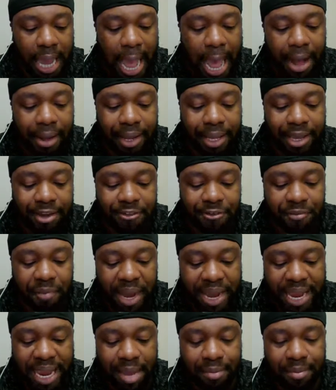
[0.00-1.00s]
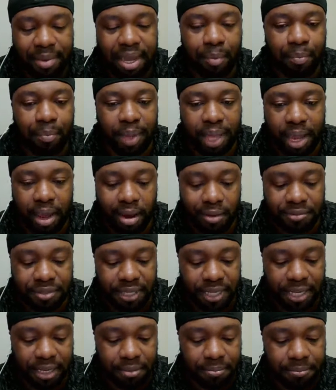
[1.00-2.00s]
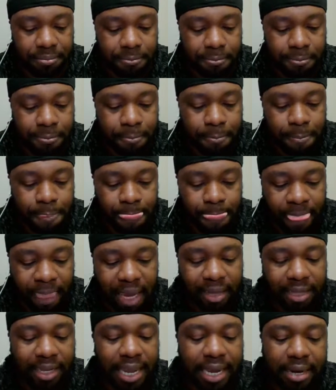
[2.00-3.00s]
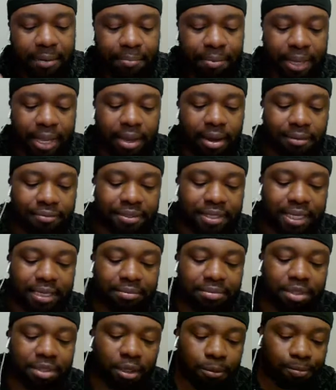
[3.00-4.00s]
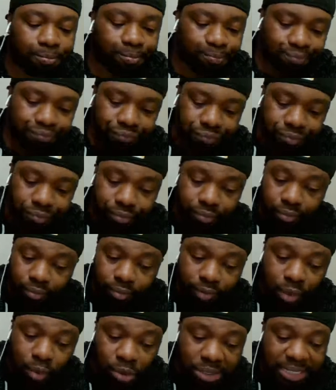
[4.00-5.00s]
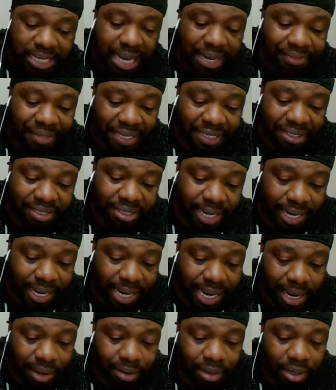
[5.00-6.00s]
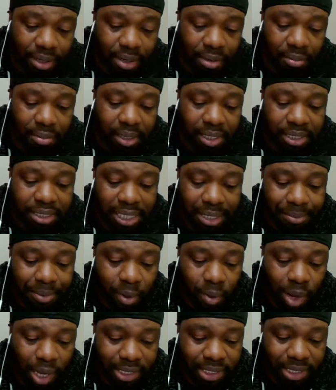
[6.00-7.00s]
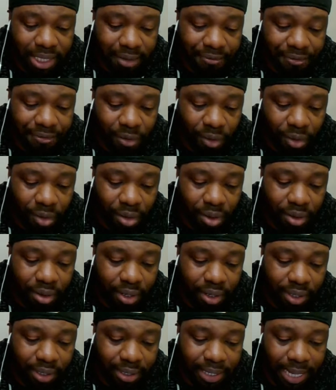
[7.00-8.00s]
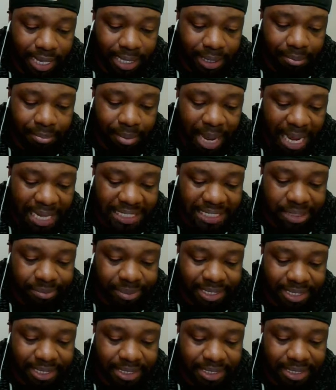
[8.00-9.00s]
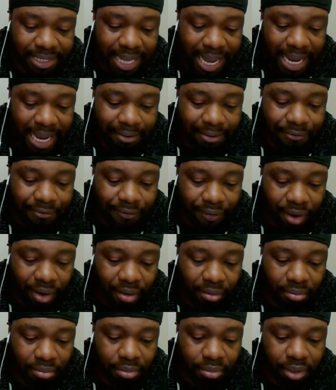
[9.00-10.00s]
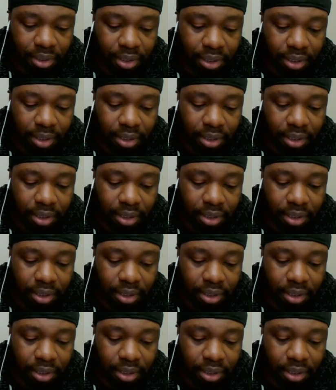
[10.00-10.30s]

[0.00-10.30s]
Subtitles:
I'll give Miami a playoff team, Atlanta playoff team. So we'll see how things shake out. But a team to watch out for that can possibly slide from,